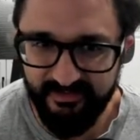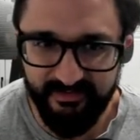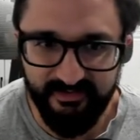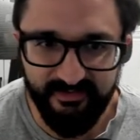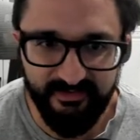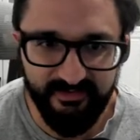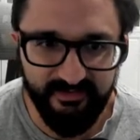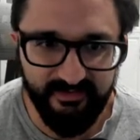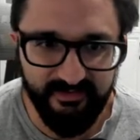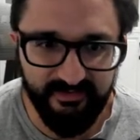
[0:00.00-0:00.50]

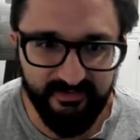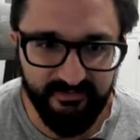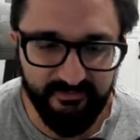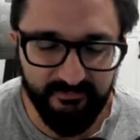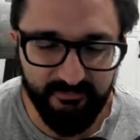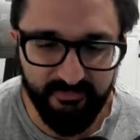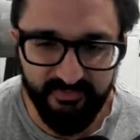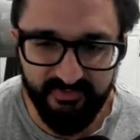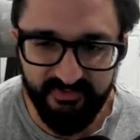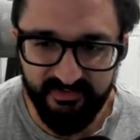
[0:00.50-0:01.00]
Uh,
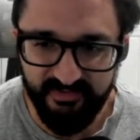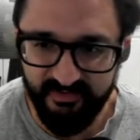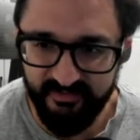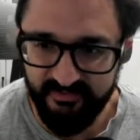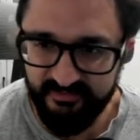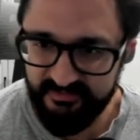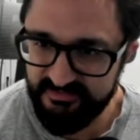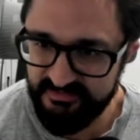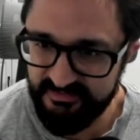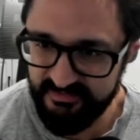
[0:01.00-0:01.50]
but yeah,
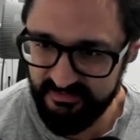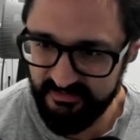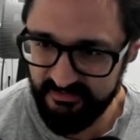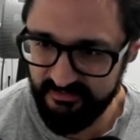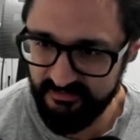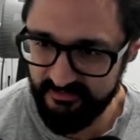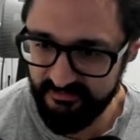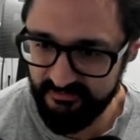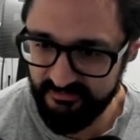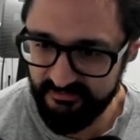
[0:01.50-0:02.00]
this
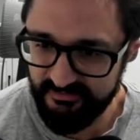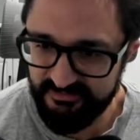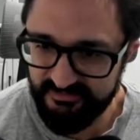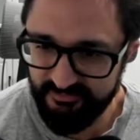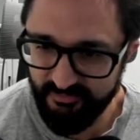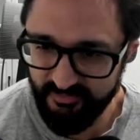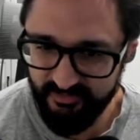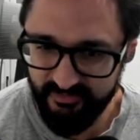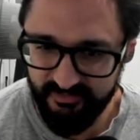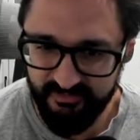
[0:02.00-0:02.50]
didn't. This
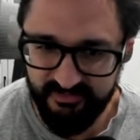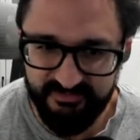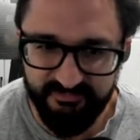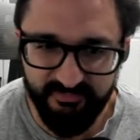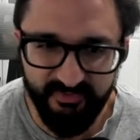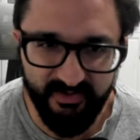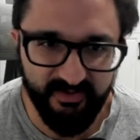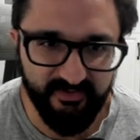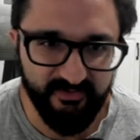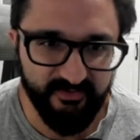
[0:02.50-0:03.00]
one, this
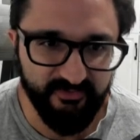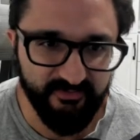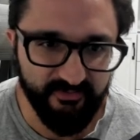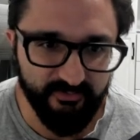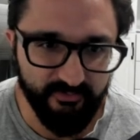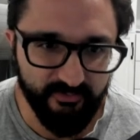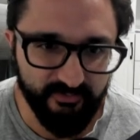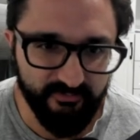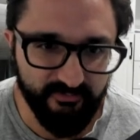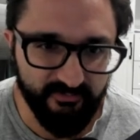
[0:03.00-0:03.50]
pattern doesn't
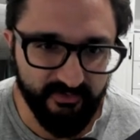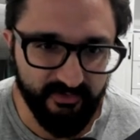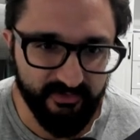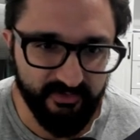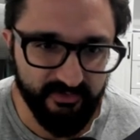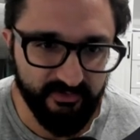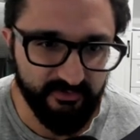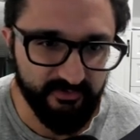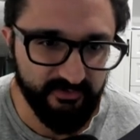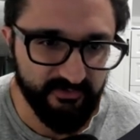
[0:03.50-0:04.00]
look very
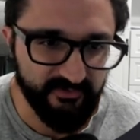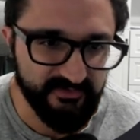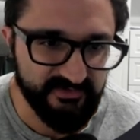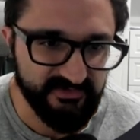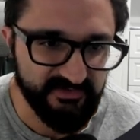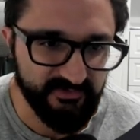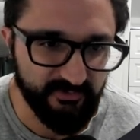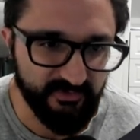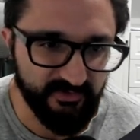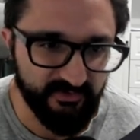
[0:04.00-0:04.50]
good. Let's
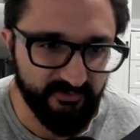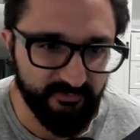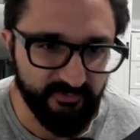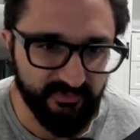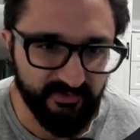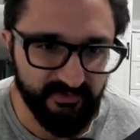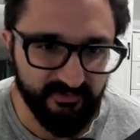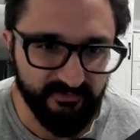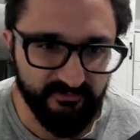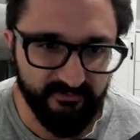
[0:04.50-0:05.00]
see what else we
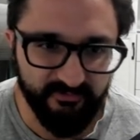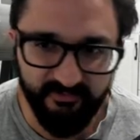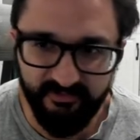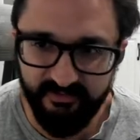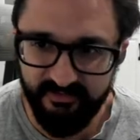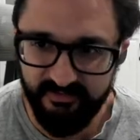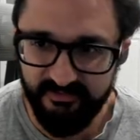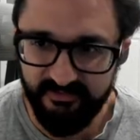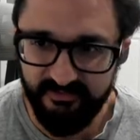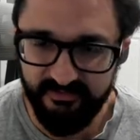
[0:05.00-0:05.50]
can
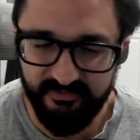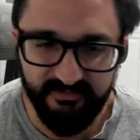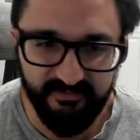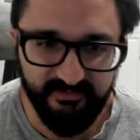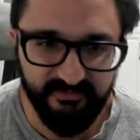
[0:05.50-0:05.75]
find.